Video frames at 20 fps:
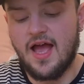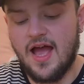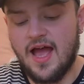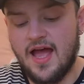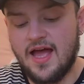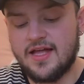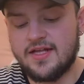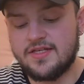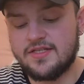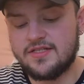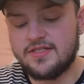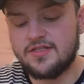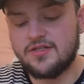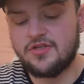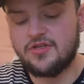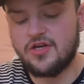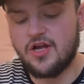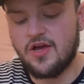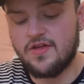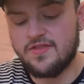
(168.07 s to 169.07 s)
And,
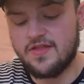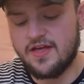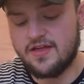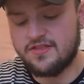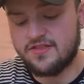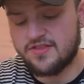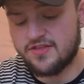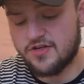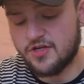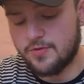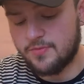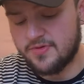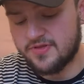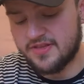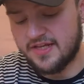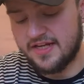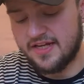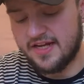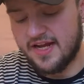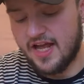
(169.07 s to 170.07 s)
you know, they're
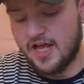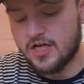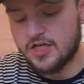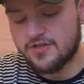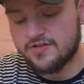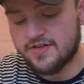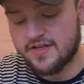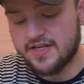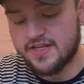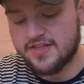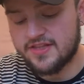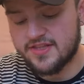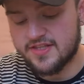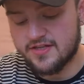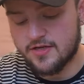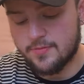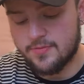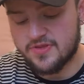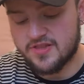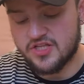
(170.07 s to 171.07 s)
0% calories,
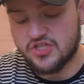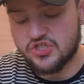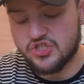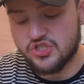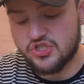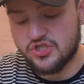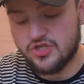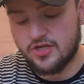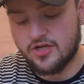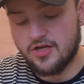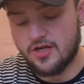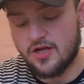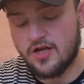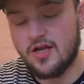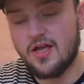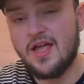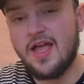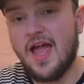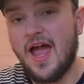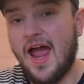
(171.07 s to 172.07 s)
0% sugar.